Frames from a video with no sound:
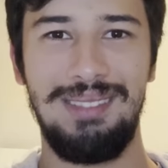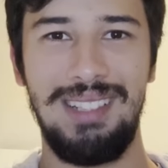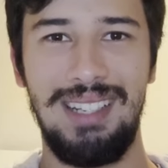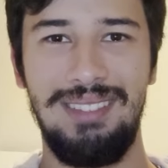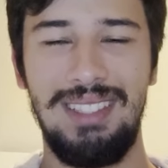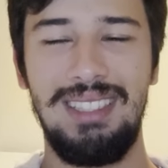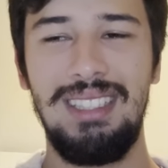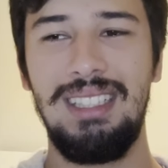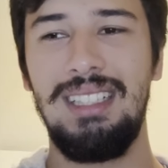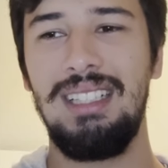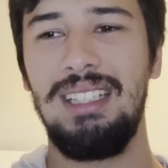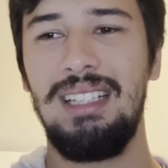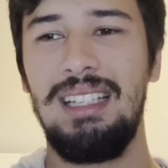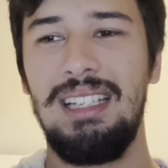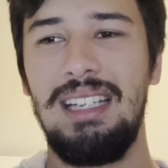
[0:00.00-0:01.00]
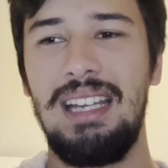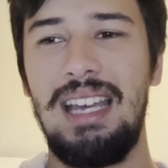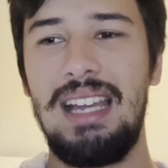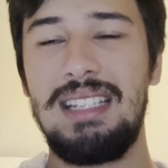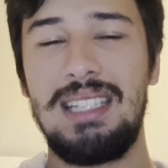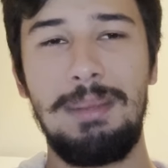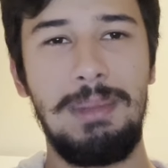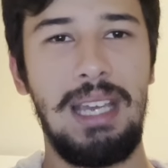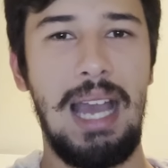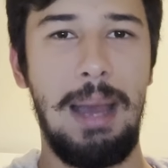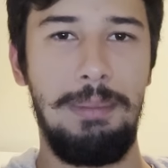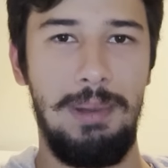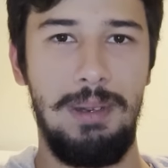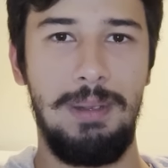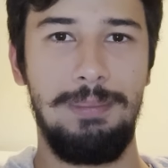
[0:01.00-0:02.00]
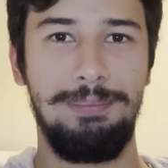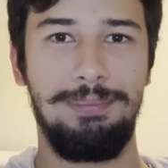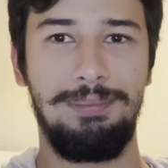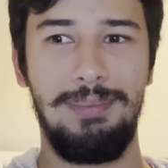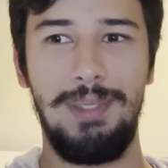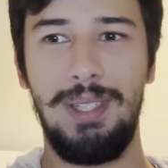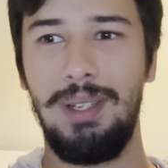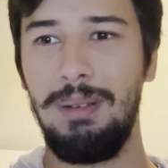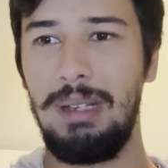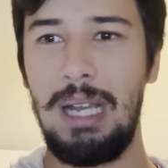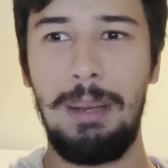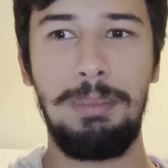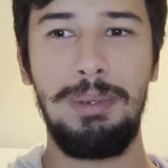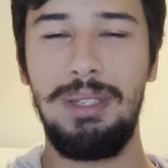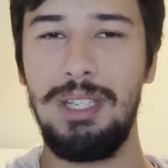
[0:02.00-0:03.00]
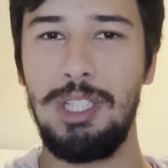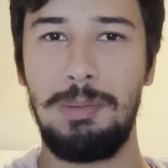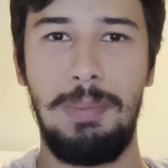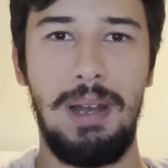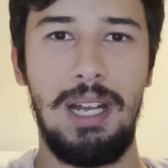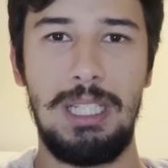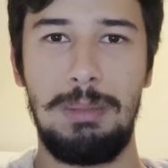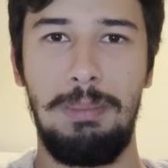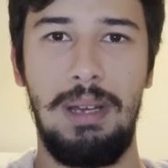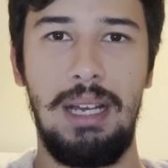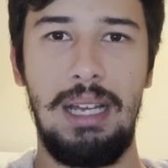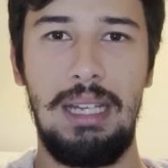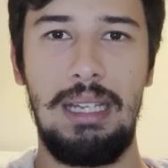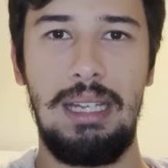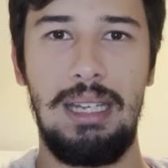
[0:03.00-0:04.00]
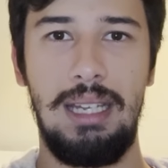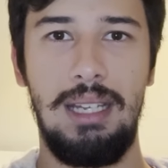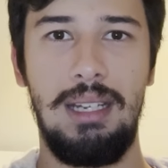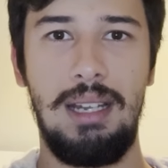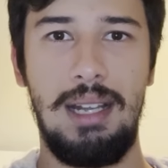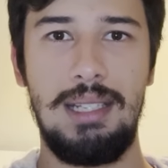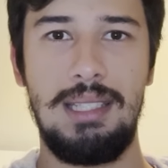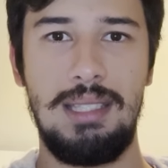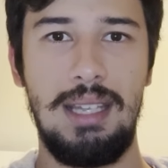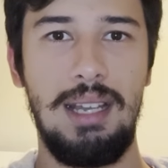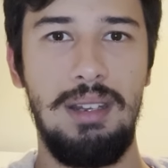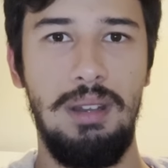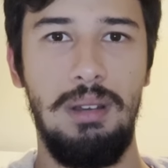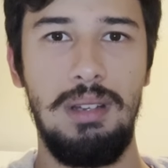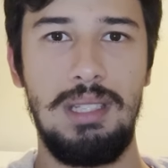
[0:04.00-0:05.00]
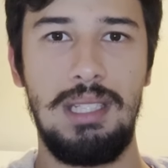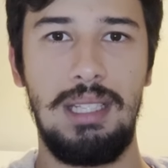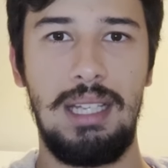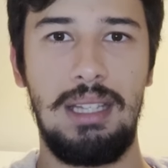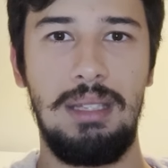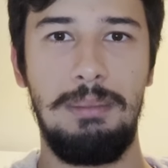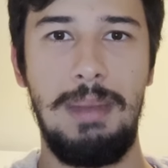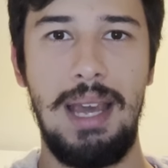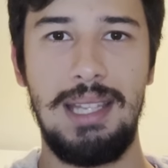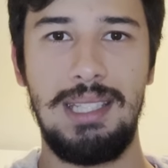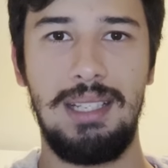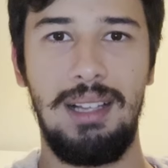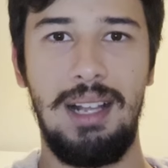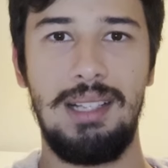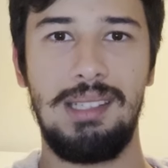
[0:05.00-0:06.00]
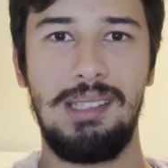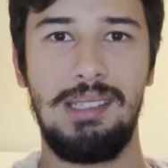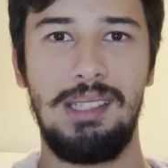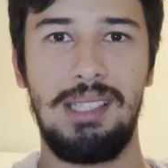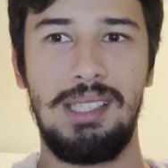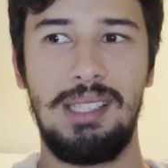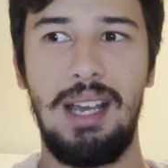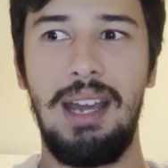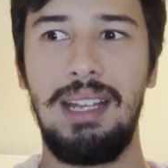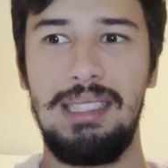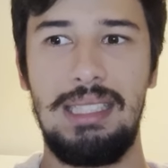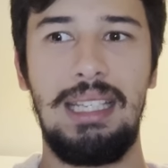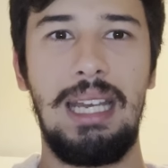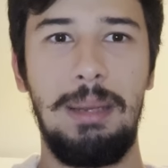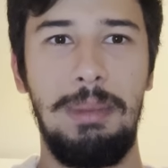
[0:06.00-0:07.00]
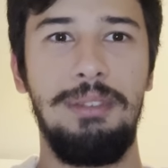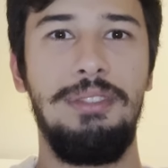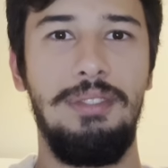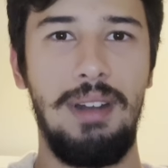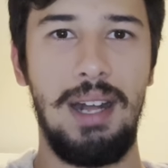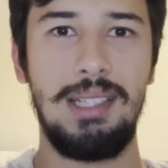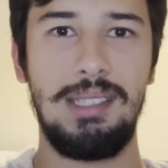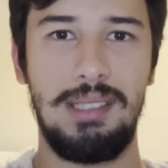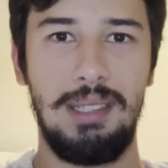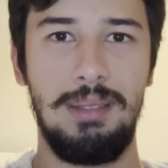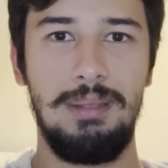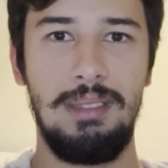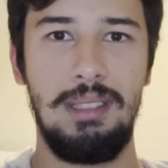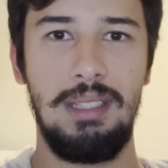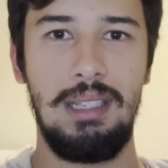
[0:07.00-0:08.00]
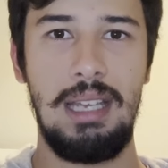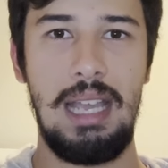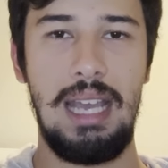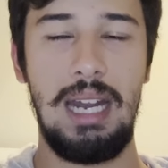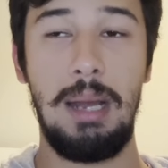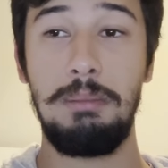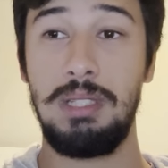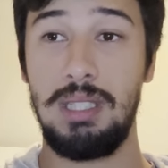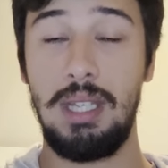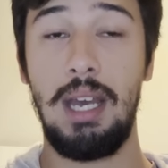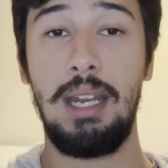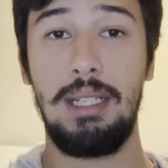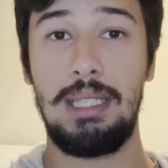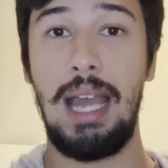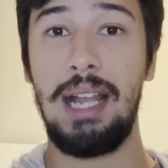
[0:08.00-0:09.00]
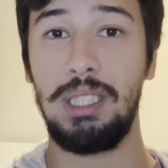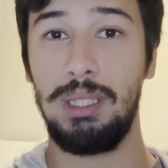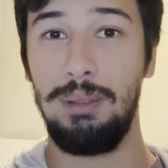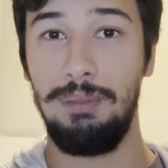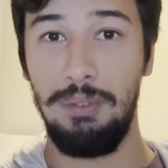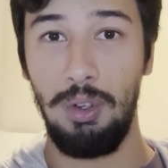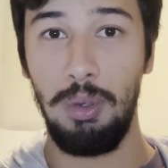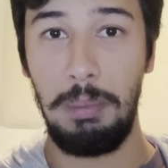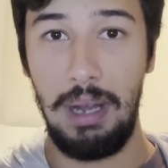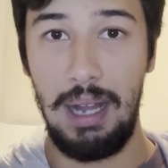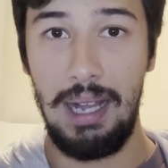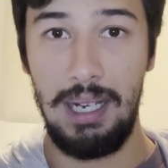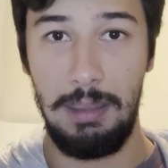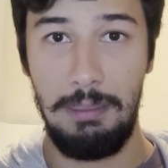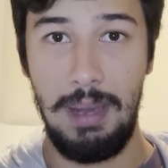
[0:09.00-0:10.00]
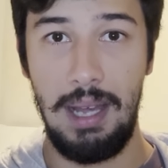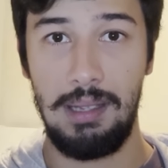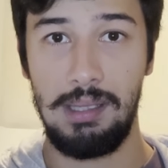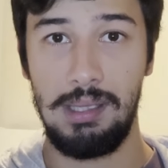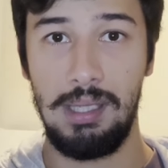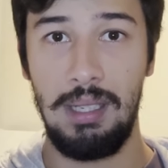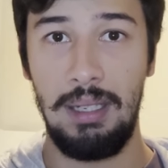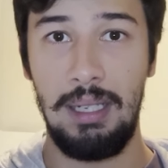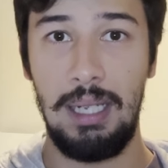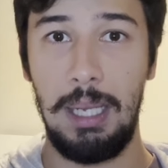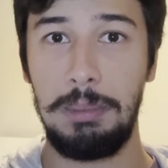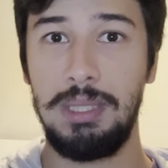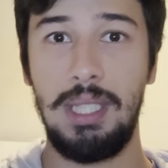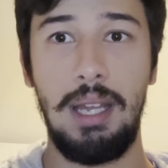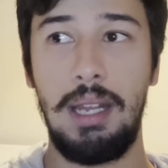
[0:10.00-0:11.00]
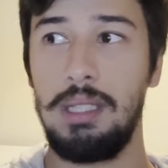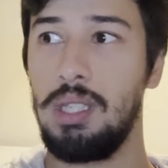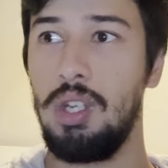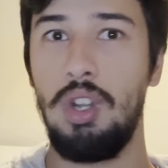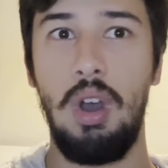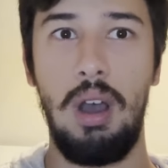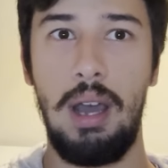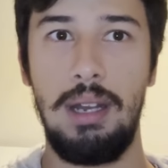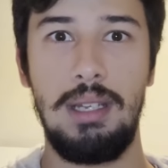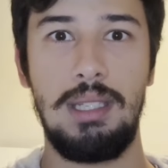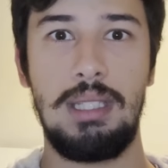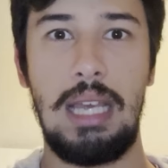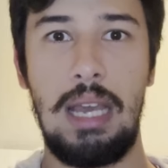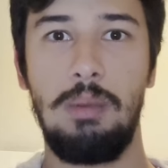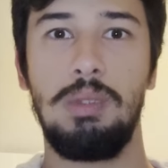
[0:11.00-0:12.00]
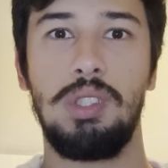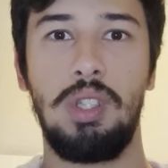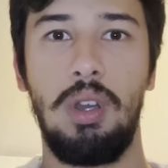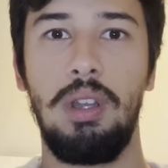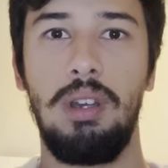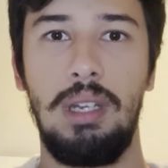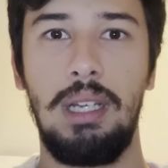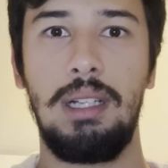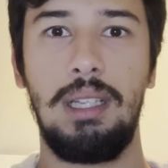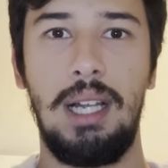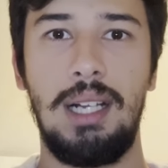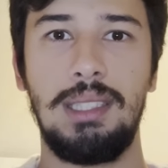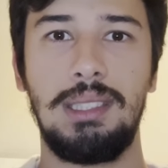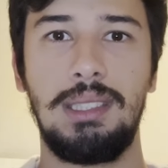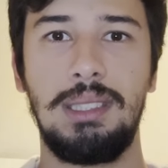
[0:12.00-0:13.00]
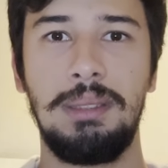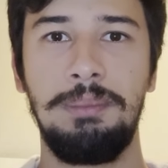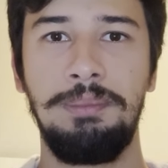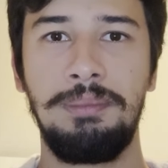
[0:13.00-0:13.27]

or whatever. And something happened. You know, a couple years passed by and I start noticing that the maths classes are starting to get a bit faster. And I'm starting to actually fall behind in maths. I'm starting to not understand what's going on in class.